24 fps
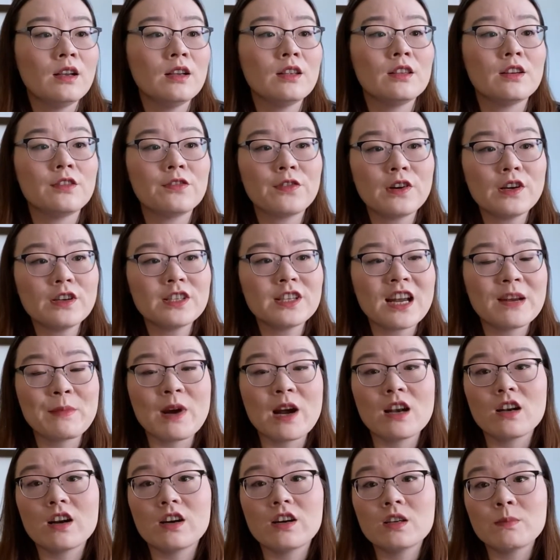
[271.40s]
The first time I
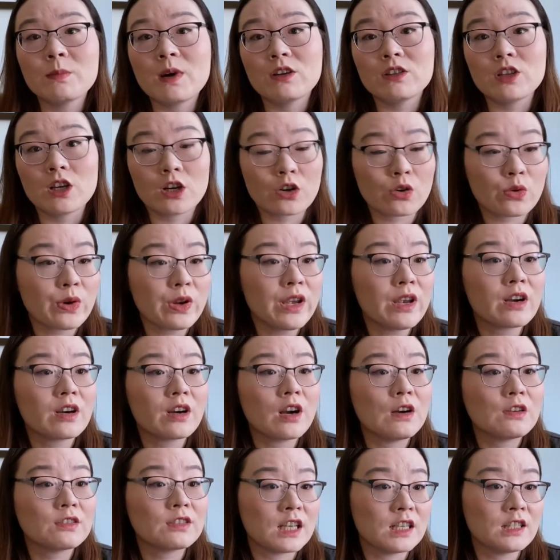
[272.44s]
learned about the career
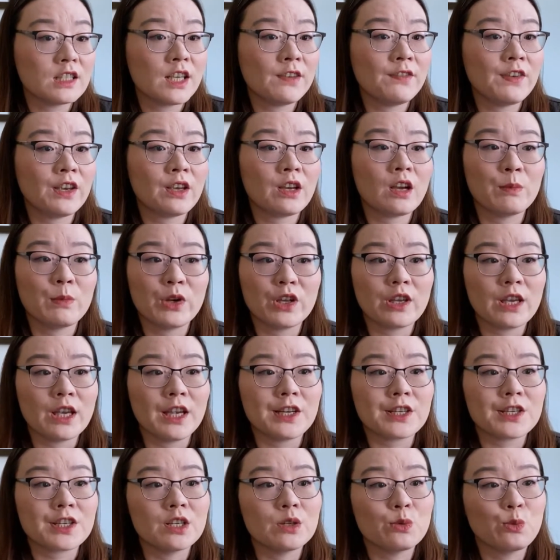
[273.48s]
of scientific
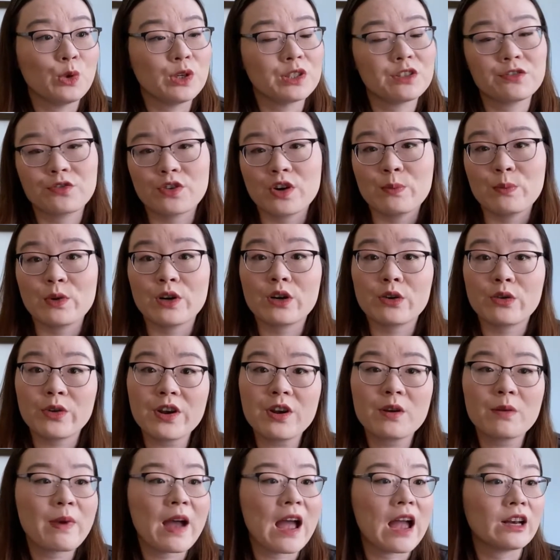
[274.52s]
communication was from a
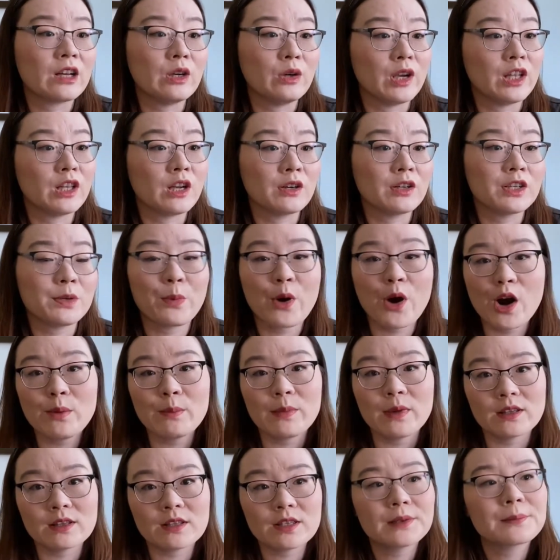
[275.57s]
career panel in our
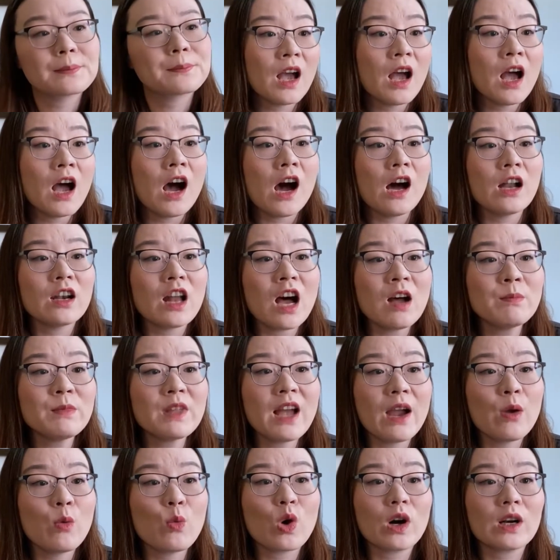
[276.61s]
department.
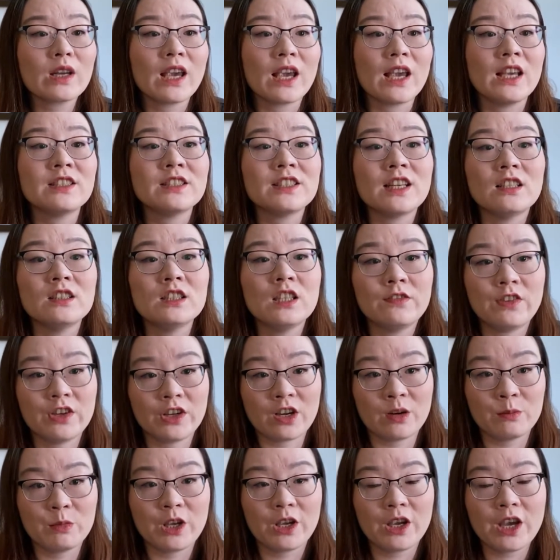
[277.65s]
Alumni working in scientific
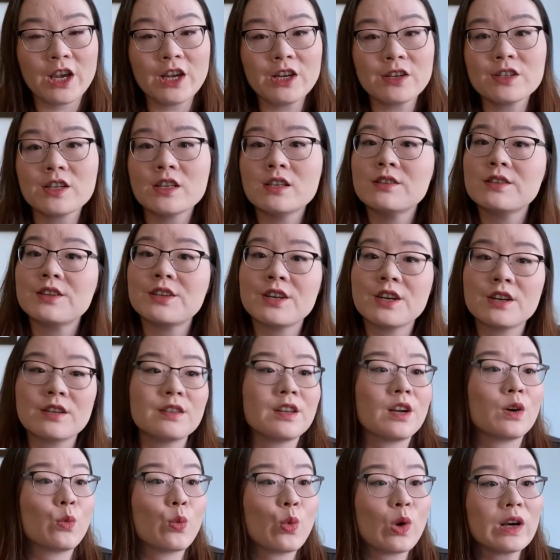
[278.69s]
communication shared
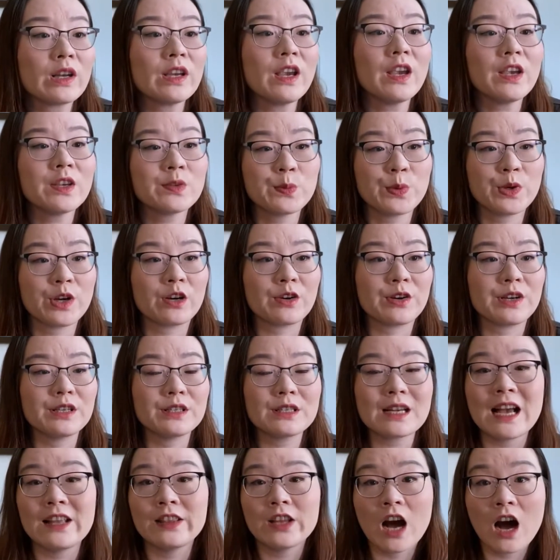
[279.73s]
their working experience
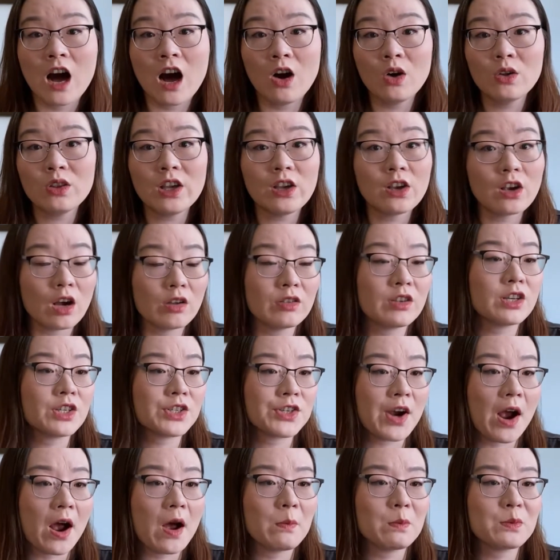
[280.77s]
and how they got their
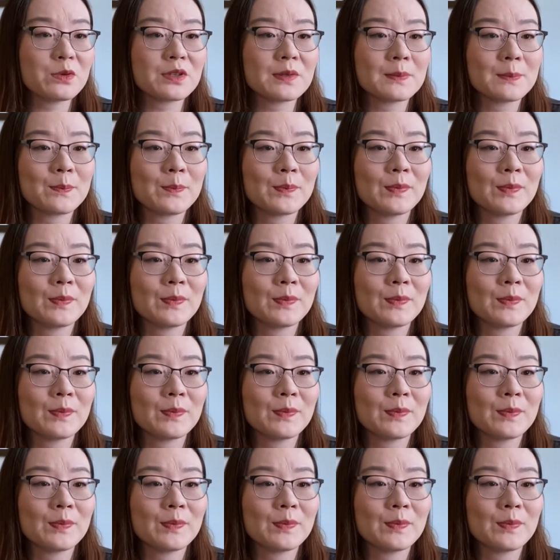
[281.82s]
jobs.